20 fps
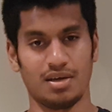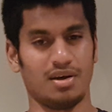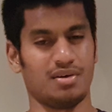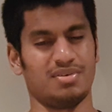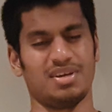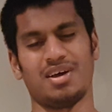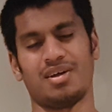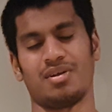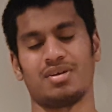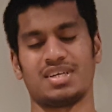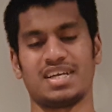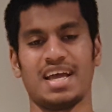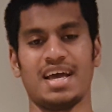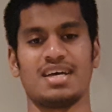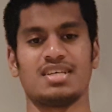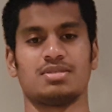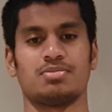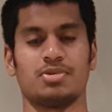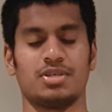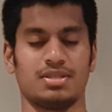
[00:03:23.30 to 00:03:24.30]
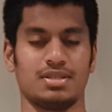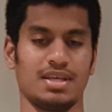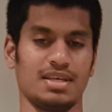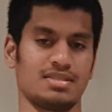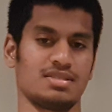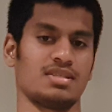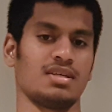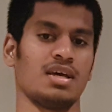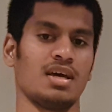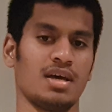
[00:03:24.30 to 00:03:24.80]
I'm not gas, but
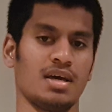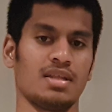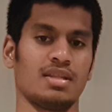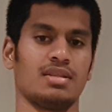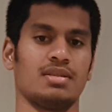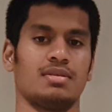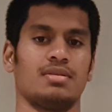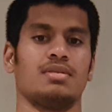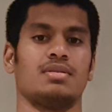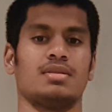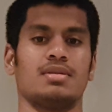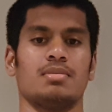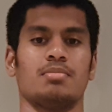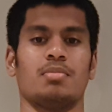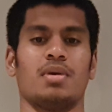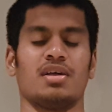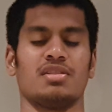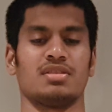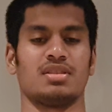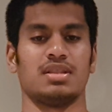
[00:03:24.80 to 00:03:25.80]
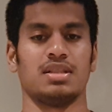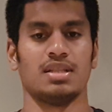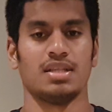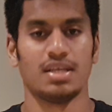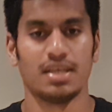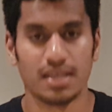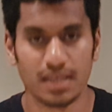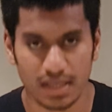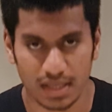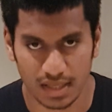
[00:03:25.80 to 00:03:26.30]
that's the
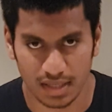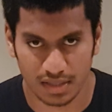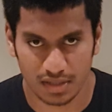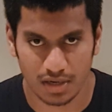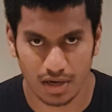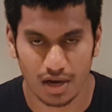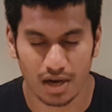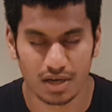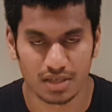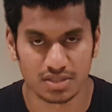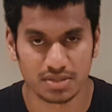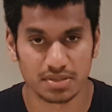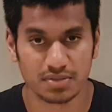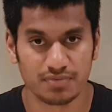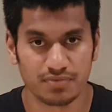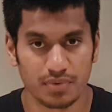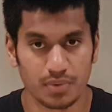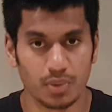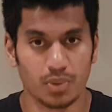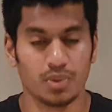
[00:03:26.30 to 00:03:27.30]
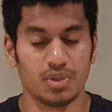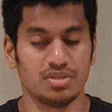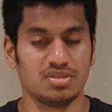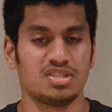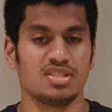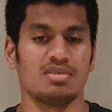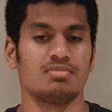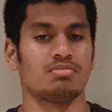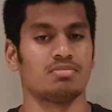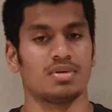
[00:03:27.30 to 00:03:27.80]
monthly cost for a
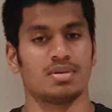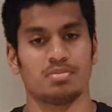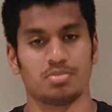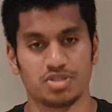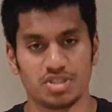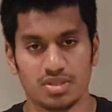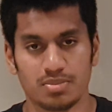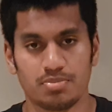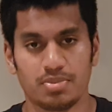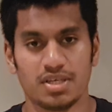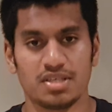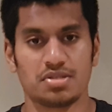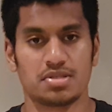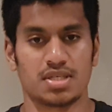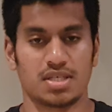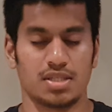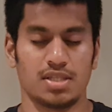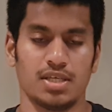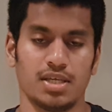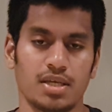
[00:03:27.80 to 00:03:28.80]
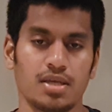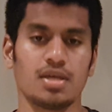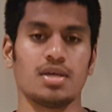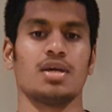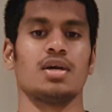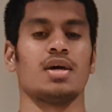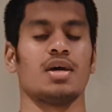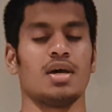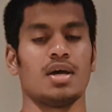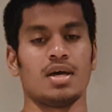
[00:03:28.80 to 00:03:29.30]
gym membership basically.
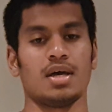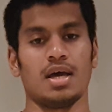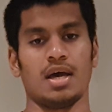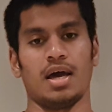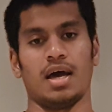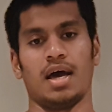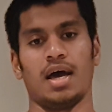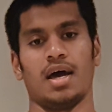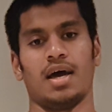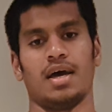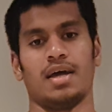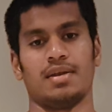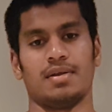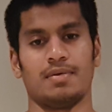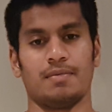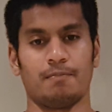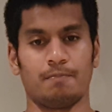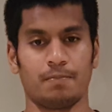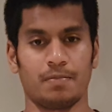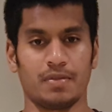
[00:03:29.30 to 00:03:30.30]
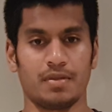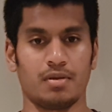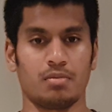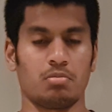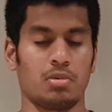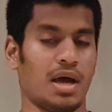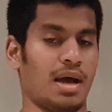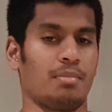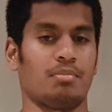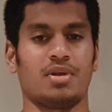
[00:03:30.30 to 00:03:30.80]
And
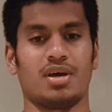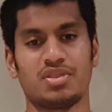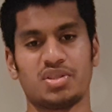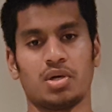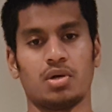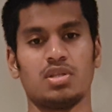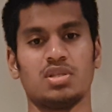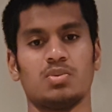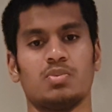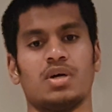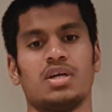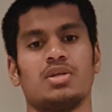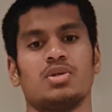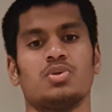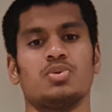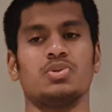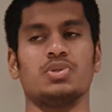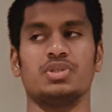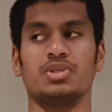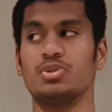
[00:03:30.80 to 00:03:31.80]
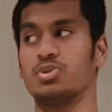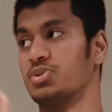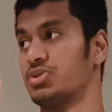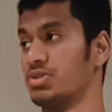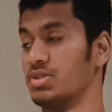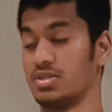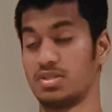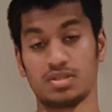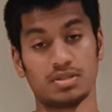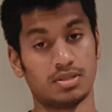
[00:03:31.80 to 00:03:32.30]
I'm not the only one who
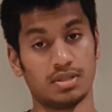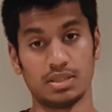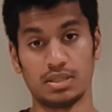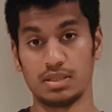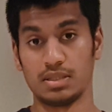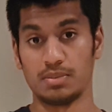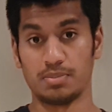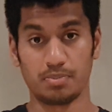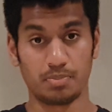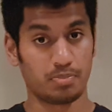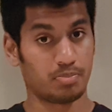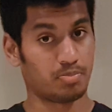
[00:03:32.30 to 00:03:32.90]
uses the